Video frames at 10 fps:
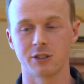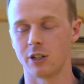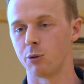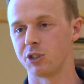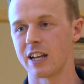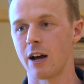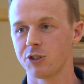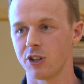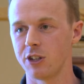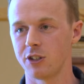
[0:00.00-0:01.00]
Was it
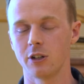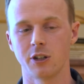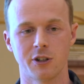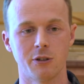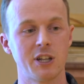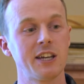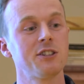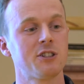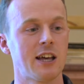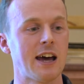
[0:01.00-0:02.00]
downsizing? I don't know.
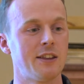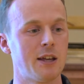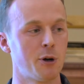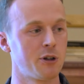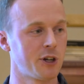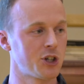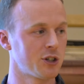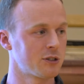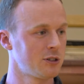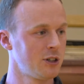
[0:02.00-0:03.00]
Dig into that and their
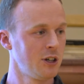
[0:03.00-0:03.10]
motivation.